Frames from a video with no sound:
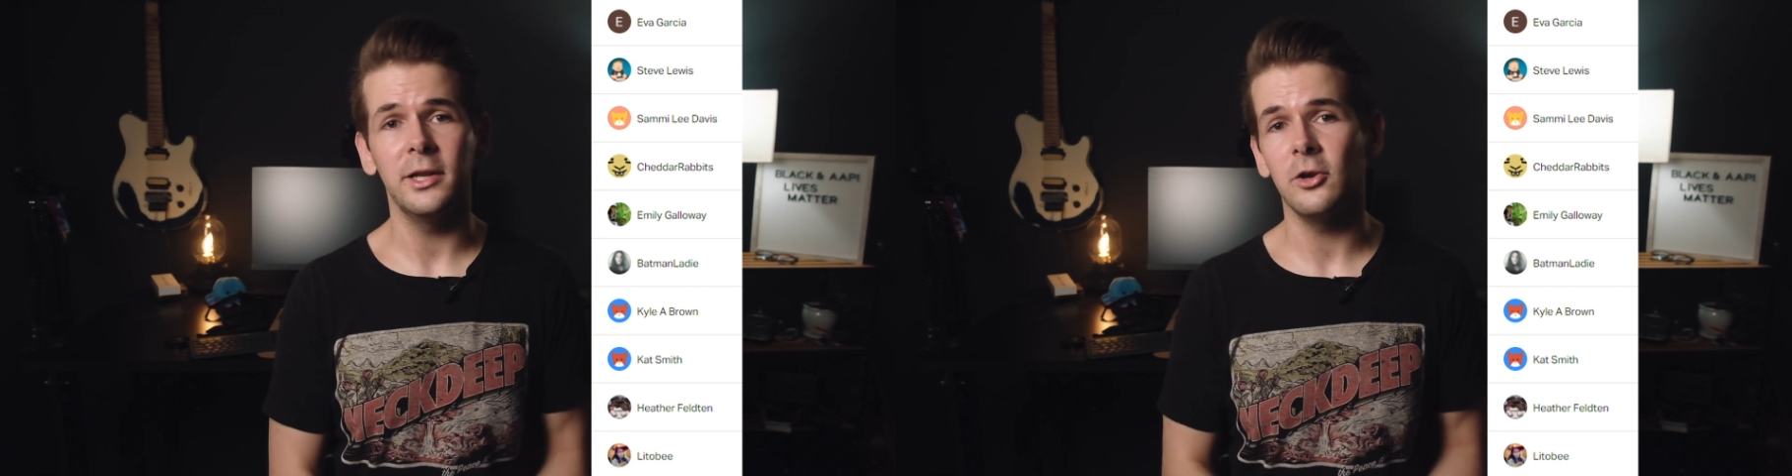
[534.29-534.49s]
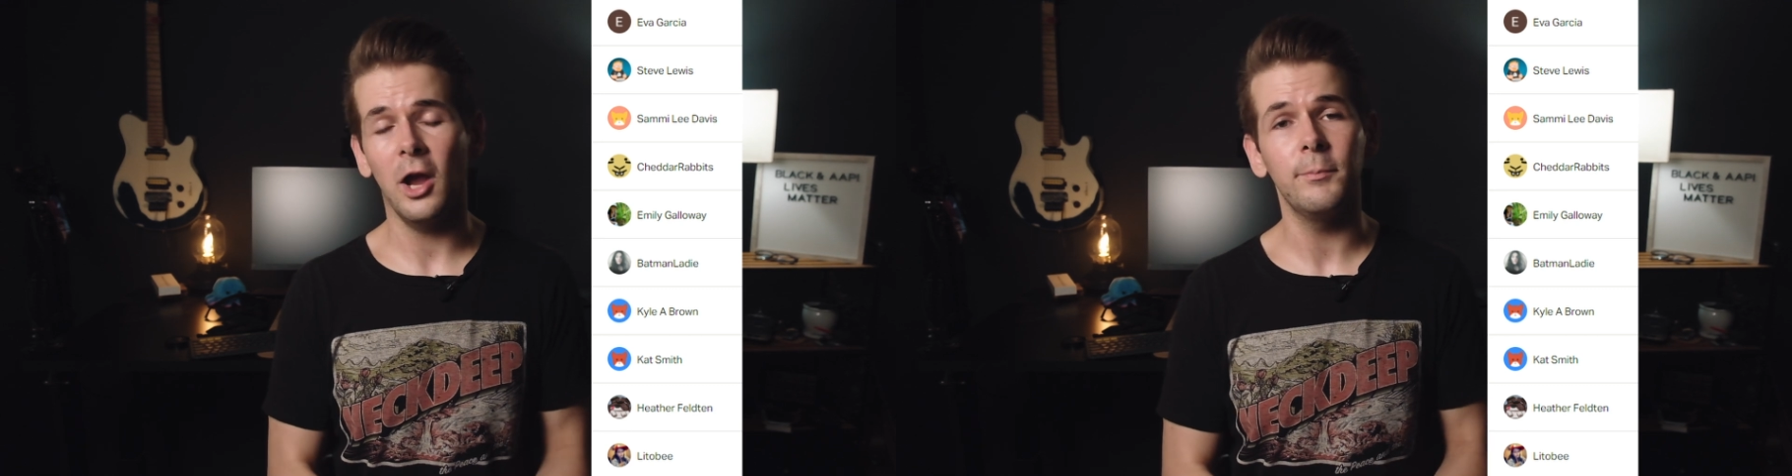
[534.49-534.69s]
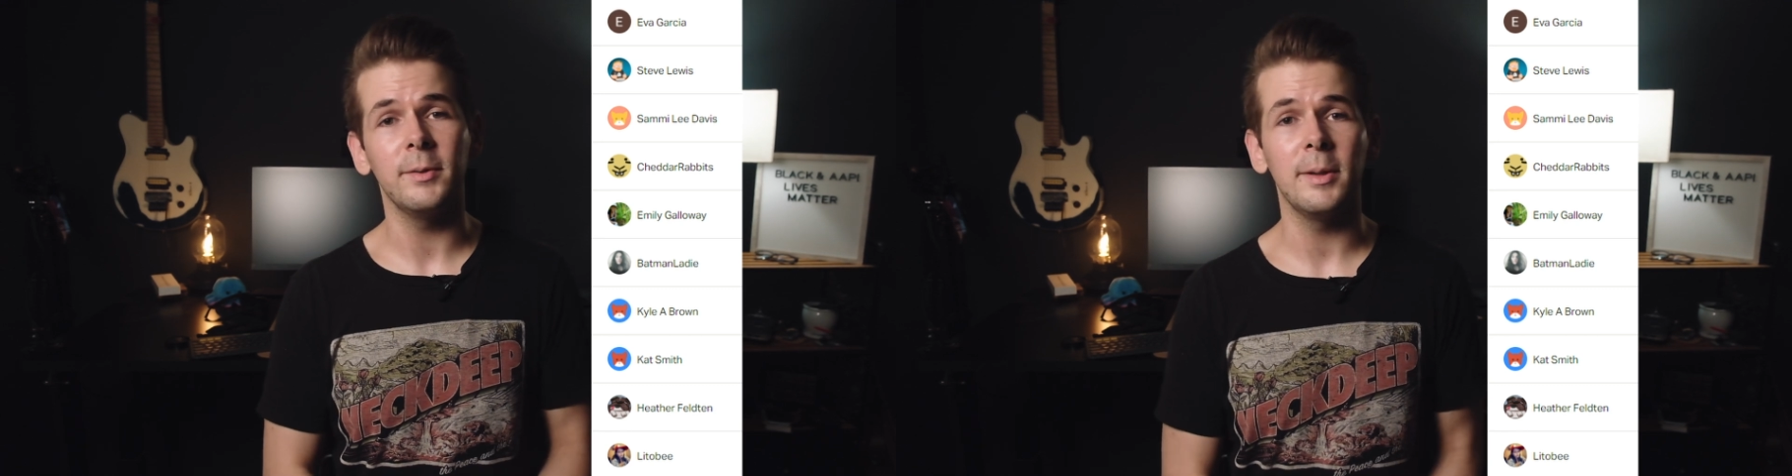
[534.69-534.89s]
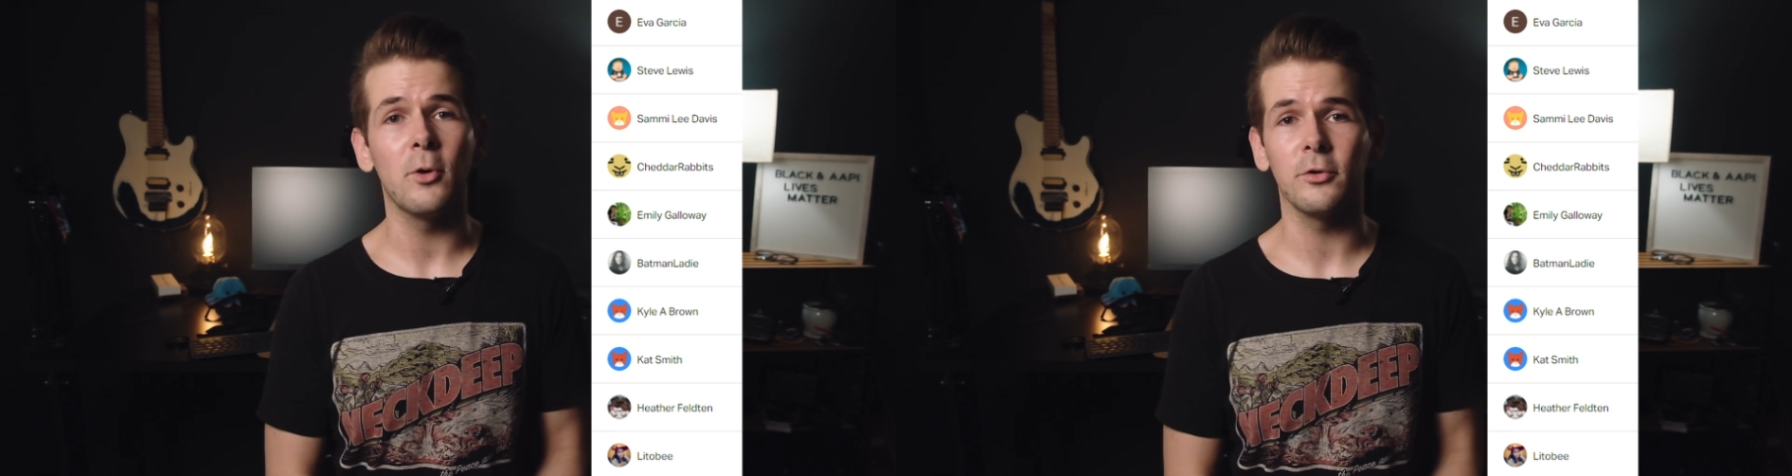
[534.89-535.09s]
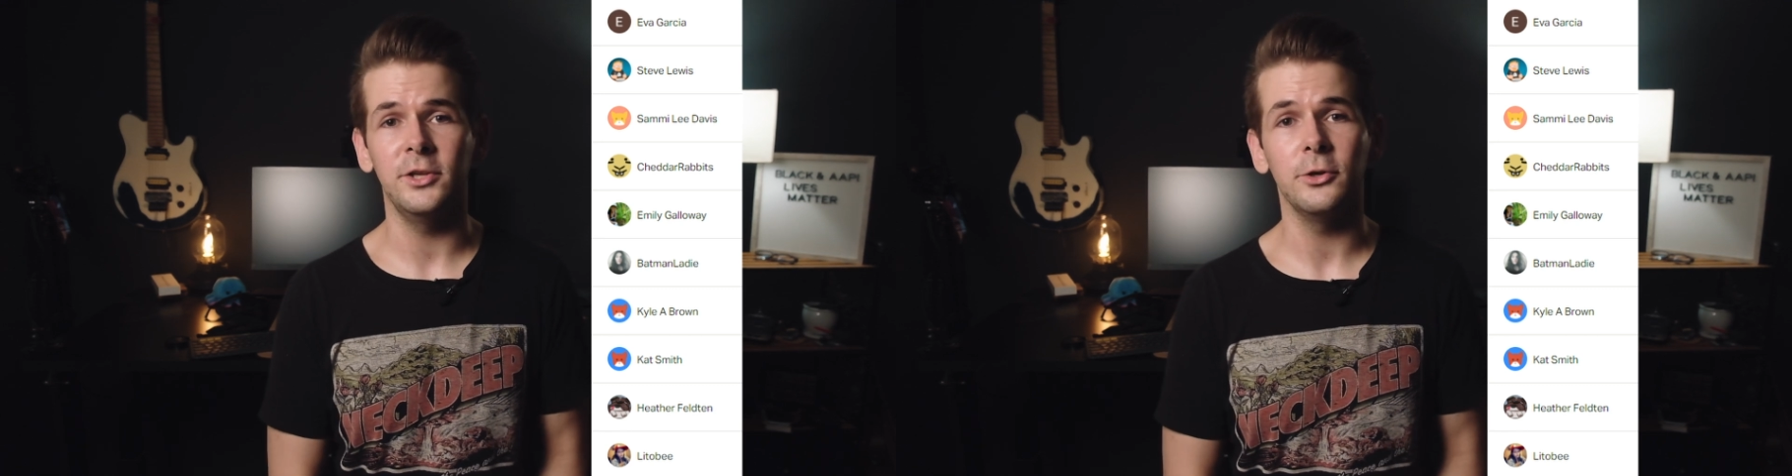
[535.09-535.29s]
You're helping me
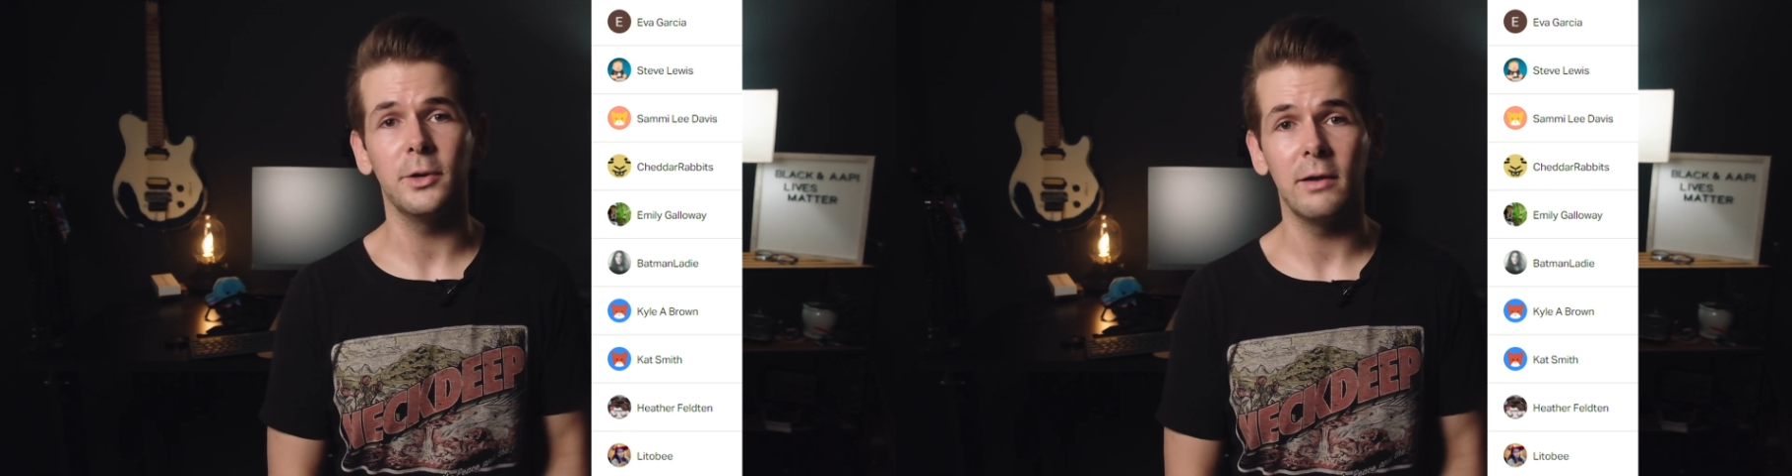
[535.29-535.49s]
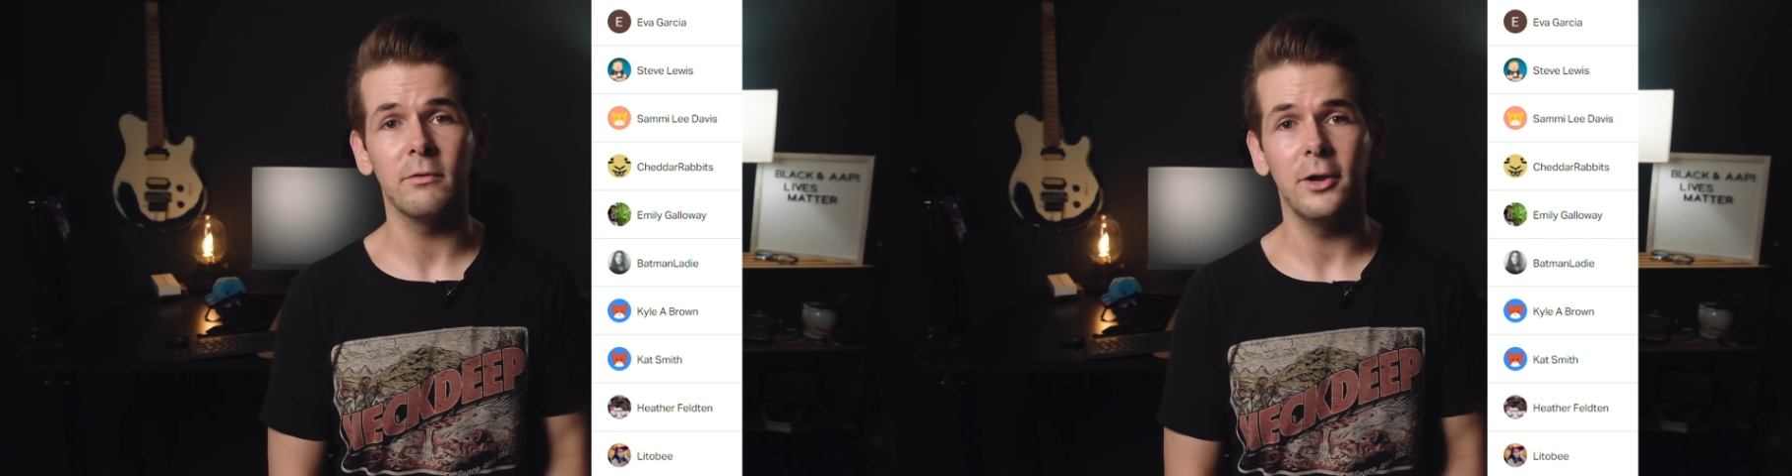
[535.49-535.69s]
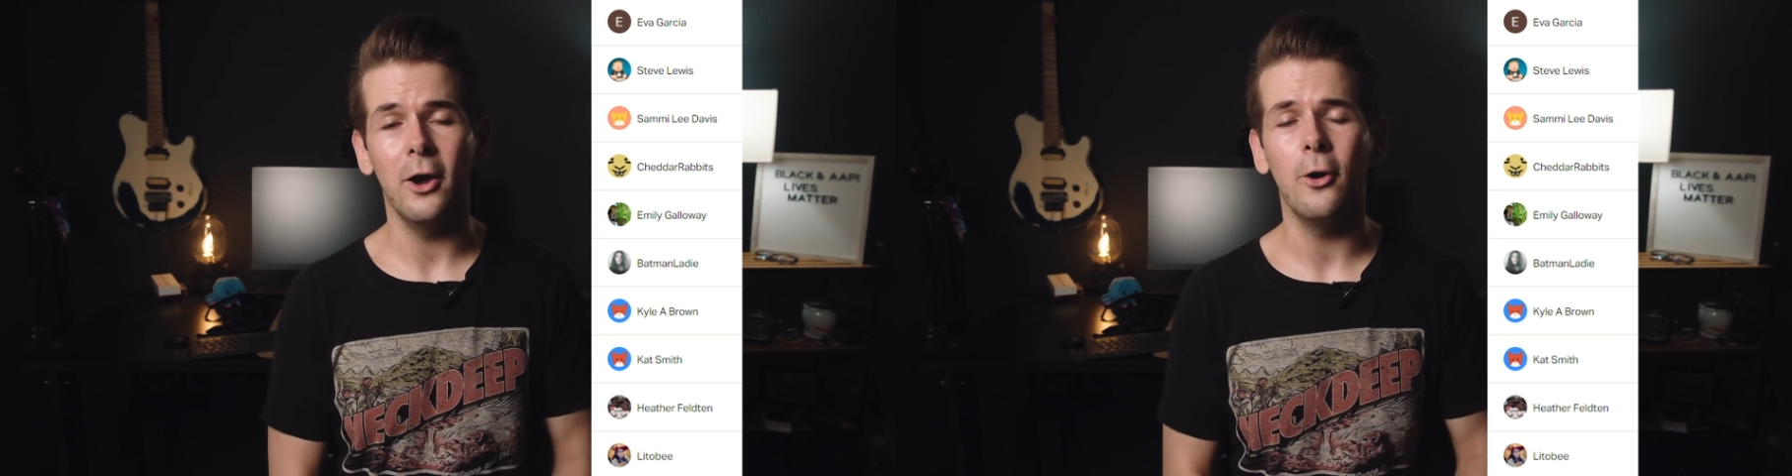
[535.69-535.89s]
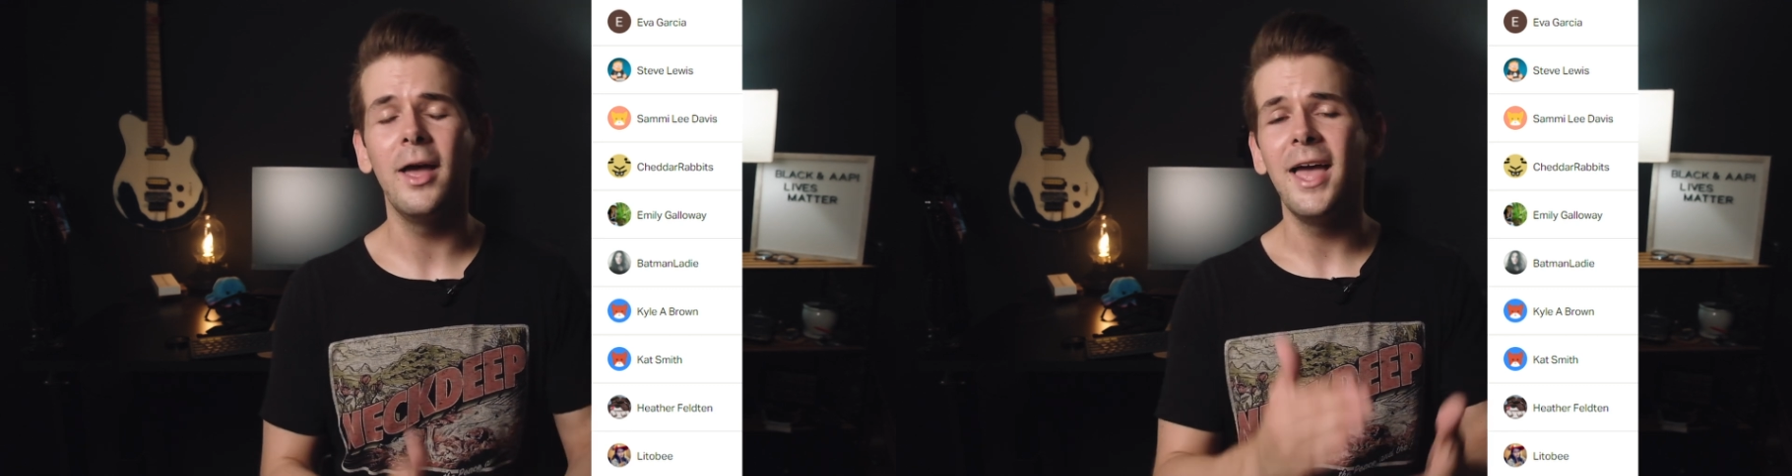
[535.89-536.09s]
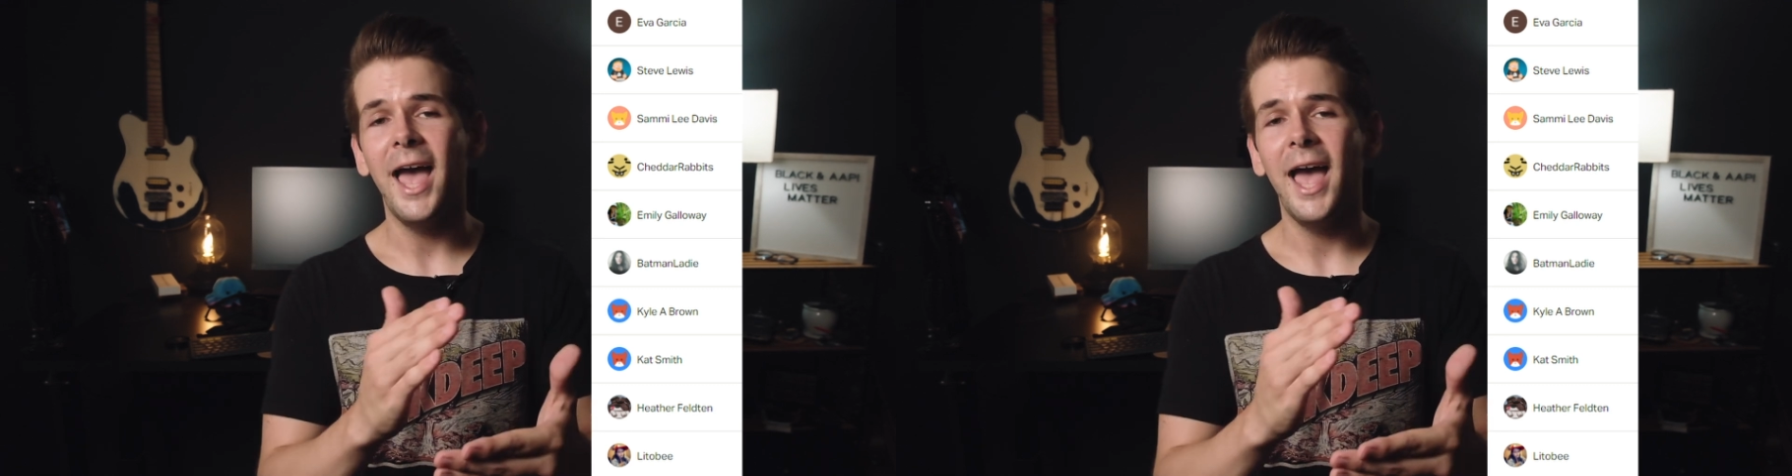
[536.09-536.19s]
more than you could ever know,